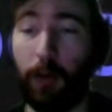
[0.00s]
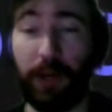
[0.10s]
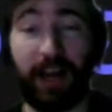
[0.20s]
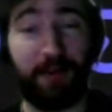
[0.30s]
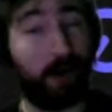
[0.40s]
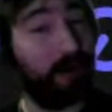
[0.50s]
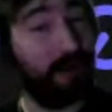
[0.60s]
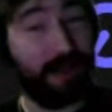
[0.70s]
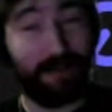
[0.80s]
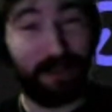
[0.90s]
We have our
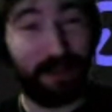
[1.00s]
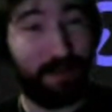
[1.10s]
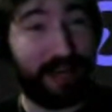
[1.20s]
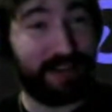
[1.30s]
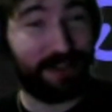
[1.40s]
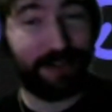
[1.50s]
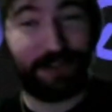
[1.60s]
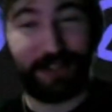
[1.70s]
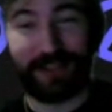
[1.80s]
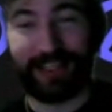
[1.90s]
lovely
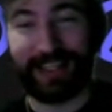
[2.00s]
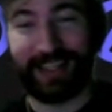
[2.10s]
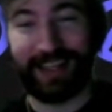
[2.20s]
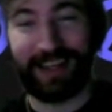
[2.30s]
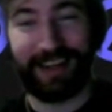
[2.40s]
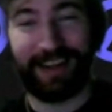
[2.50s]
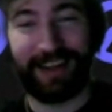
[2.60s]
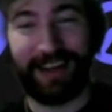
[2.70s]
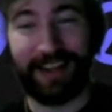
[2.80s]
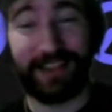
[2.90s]
ambassadors, just like
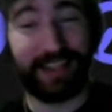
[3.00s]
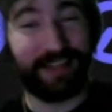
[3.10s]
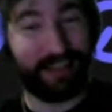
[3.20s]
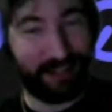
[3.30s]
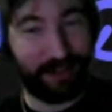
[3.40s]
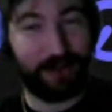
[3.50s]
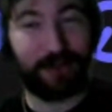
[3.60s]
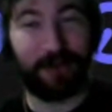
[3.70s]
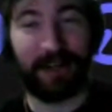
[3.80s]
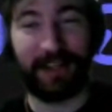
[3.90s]
Zeeth here,
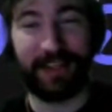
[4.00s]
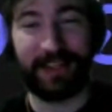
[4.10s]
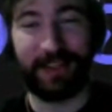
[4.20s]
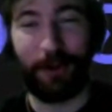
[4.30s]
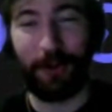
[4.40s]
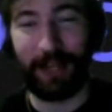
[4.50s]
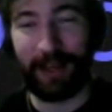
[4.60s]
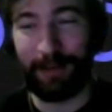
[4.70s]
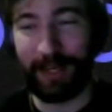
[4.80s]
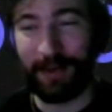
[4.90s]
who's running this whole
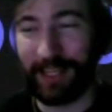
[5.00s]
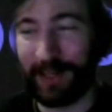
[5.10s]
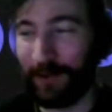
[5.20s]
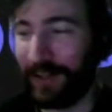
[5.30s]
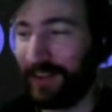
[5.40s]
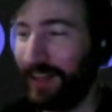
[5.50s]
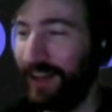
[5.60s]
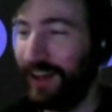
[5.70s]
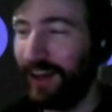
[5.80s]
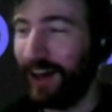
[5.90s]
AMA to begin with.
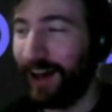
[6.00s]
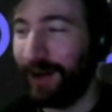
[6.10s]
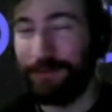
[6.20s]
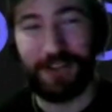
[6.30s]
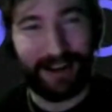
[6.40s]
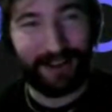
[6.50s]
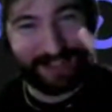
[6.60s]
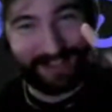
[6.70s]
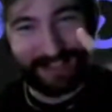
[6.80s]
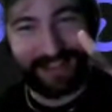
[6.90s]
Shout
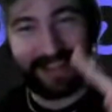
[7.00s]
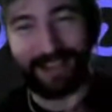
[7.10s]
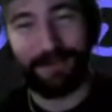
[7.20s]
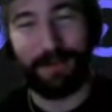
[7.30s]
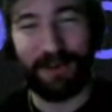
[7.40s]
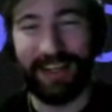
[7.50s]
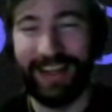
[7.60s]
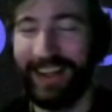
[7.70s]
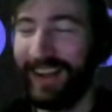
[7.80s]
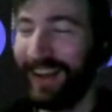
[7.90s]
out to Zeeth, that's my boy.
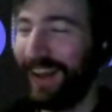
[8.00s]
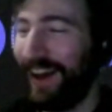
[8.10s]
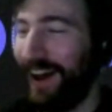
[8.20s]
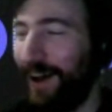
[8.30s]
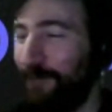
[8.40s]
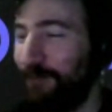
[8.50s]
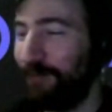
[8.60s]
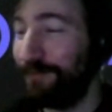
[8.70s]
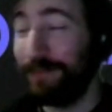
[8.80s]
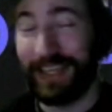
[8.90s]

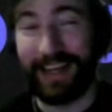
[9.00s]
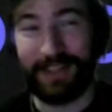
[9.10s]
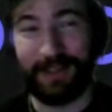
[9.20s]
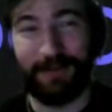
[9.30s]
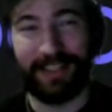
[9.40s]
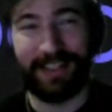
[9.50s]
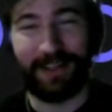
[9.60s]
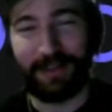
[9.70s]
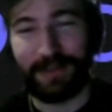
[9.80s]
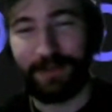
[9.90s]
But yeah, so I mean,
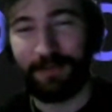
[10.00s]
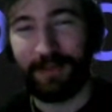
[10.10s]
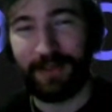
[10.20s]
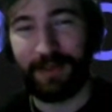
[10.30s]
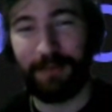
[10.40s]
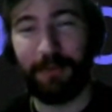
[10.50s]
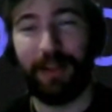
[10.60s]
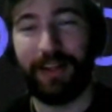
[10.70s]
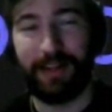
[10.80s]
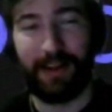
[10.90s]
there's
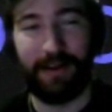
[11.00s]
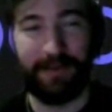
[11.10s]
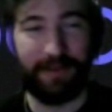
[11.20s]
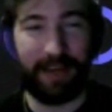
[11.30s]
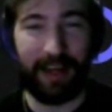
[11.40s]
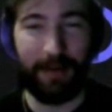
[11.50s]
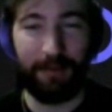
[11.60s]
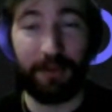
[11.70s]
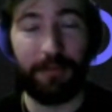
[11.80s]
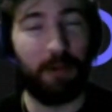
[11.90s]
plenty of
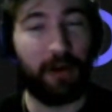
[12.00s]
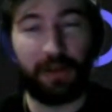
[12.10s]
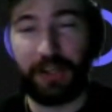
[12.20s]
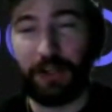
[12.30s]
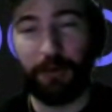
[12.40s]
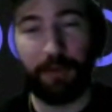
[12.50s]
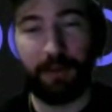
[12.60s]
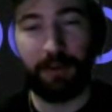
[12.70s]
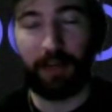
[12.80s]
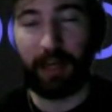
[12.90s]
not only
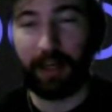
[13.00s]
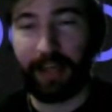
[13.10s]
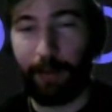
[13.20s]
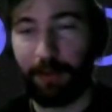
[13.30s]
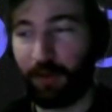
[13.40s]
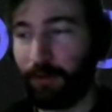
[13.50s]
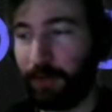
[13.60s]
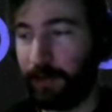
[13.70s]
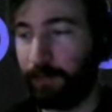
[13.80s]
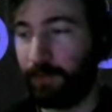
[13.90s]
human capital,
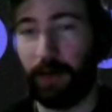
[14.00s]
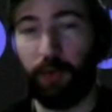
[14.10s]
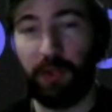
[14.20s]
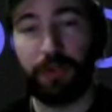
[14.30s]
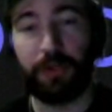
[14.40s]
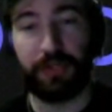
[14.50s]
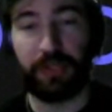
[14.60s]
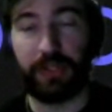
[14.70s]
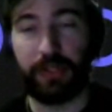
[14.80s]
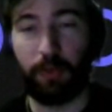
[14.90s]
but
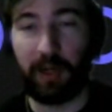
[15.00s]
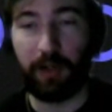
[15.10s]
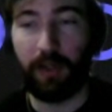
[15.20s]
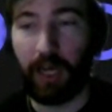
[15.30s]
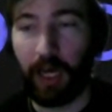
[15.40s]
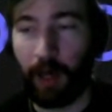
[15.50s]
resources as well,